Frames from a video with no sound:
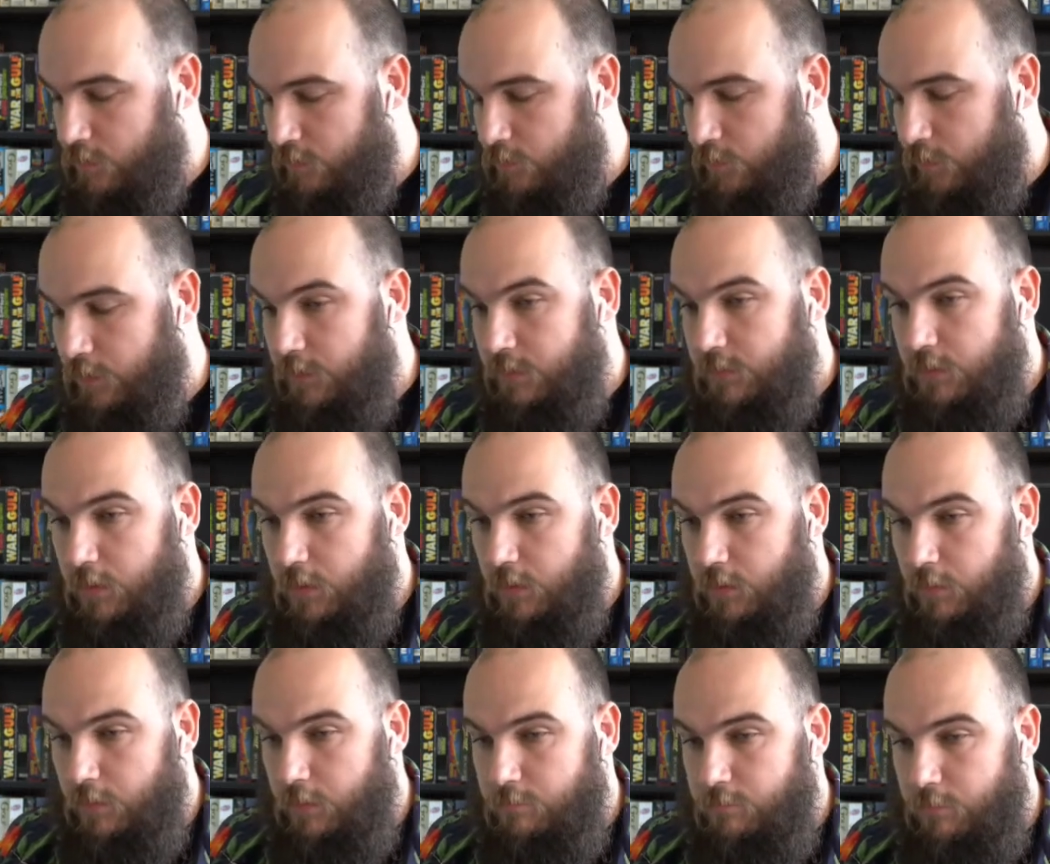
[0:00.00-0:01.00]
Wait a
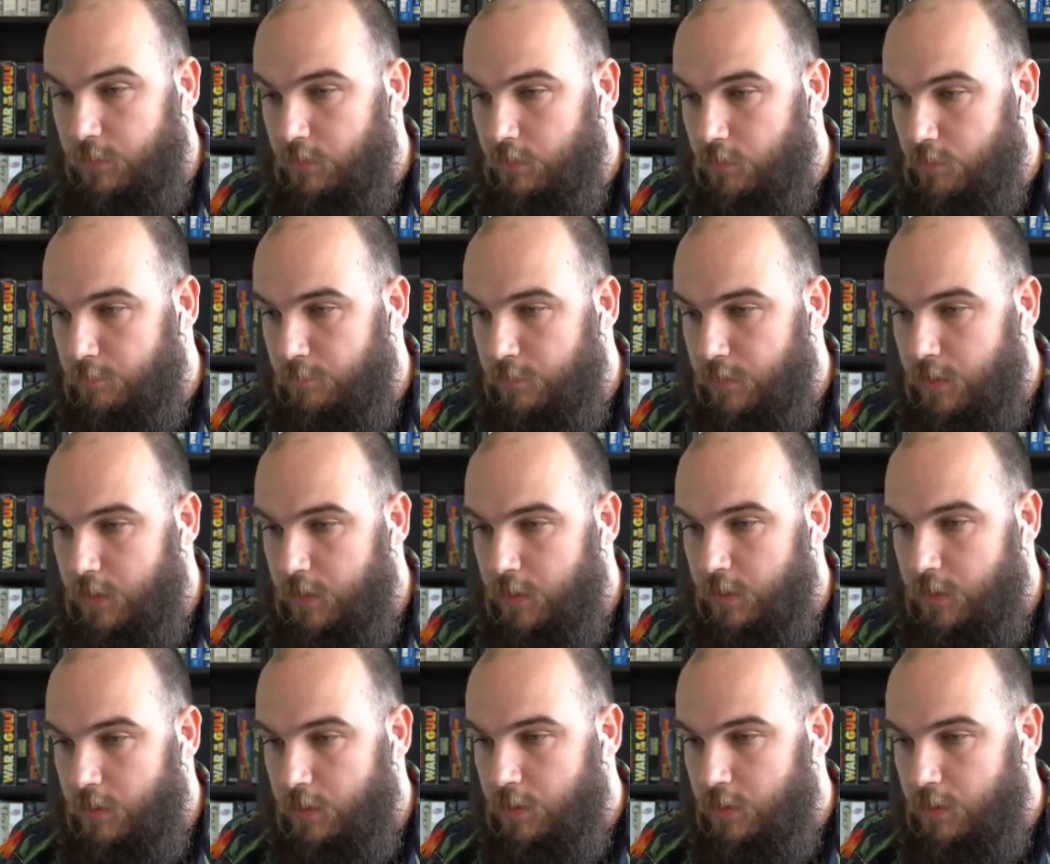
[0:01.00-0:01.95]
second, let me go back